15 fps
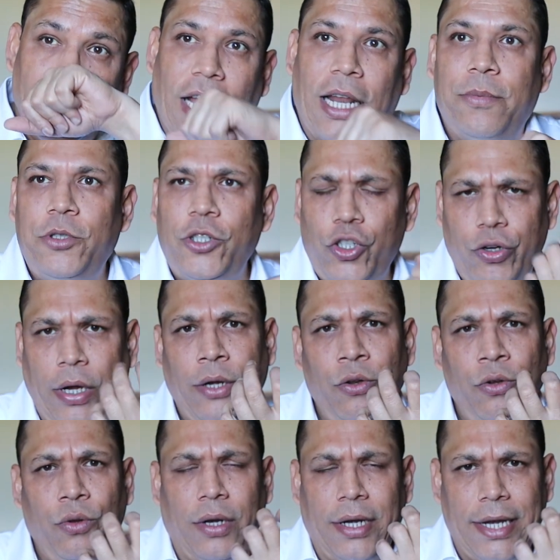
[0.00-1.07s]
And I'm just trying
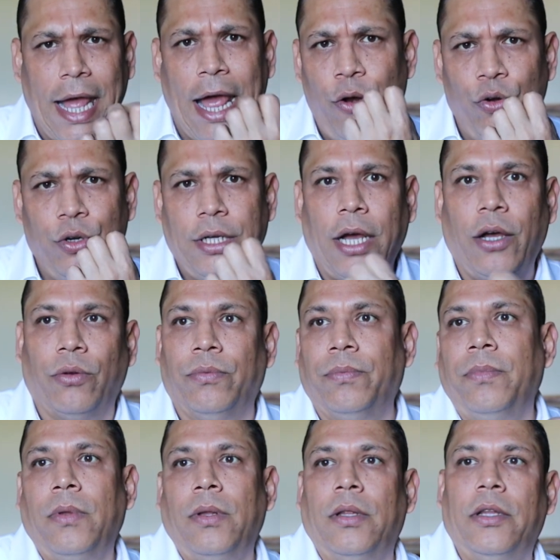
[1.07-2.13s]
to narrow down
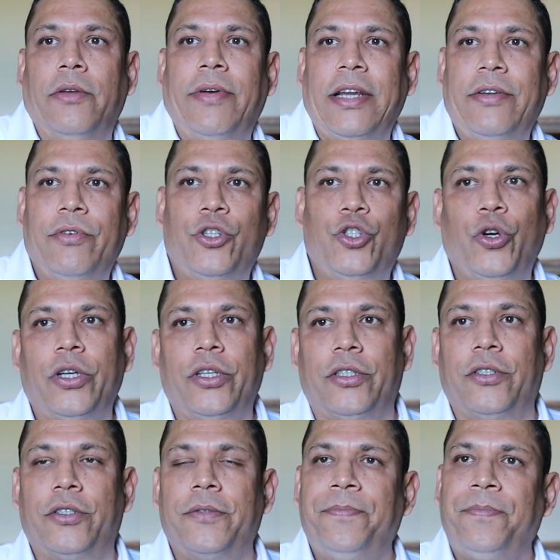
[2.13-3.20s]
the vetiver
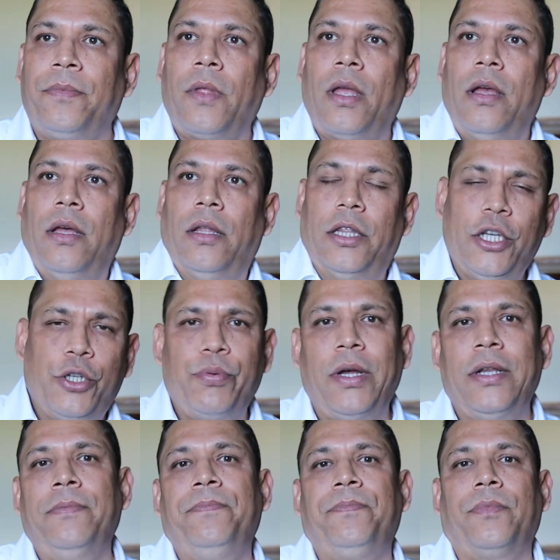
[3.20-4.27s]
choices. This
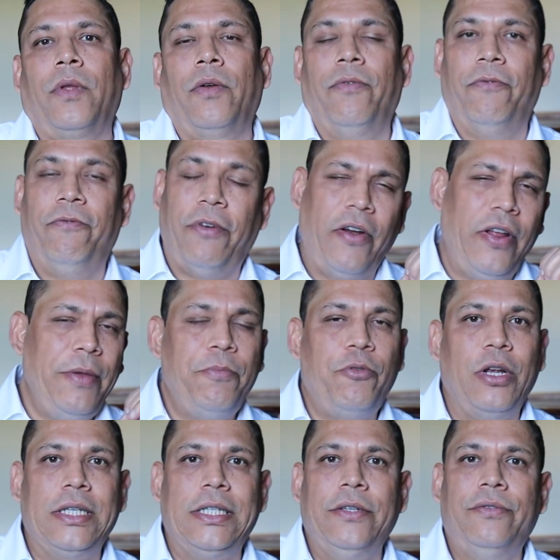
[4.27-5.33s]
one, very
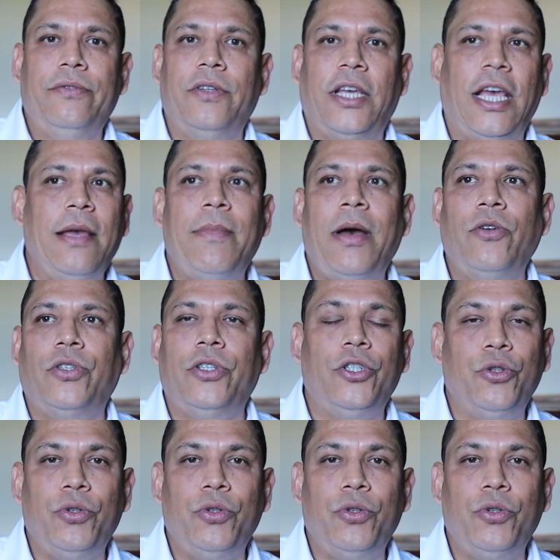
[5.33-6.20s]
impressive, came out in